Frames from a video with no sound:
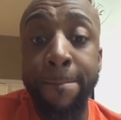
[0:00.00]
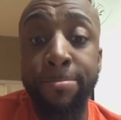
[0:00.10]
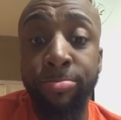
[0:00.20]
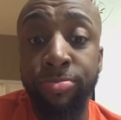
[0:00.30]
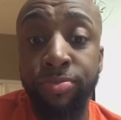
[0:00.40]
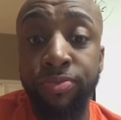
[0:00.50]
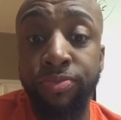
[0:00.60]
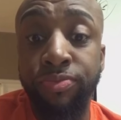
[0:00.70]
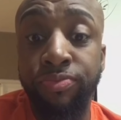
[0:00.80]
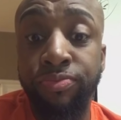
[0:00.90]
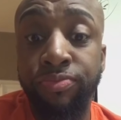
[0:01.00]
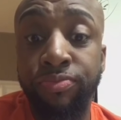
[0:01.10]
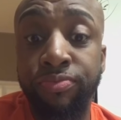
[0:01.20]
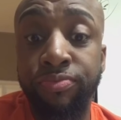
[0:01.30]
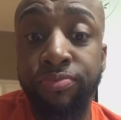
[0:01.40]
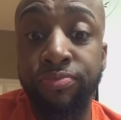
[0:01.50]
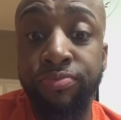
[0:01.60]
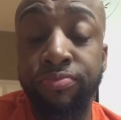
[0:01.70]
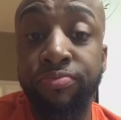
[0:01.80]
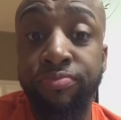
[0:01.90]

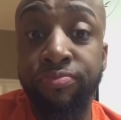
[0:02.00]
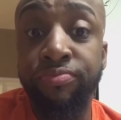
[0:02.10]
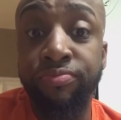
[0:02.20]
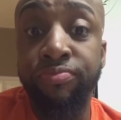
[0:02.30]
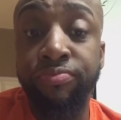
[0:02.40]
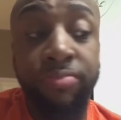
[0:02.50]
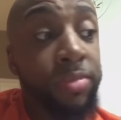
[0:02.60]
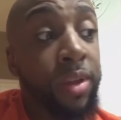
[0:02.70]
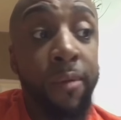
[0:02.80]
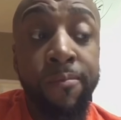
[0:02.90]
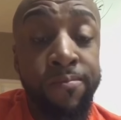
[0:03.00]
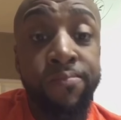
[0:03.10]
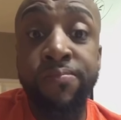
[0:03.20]
[no speech]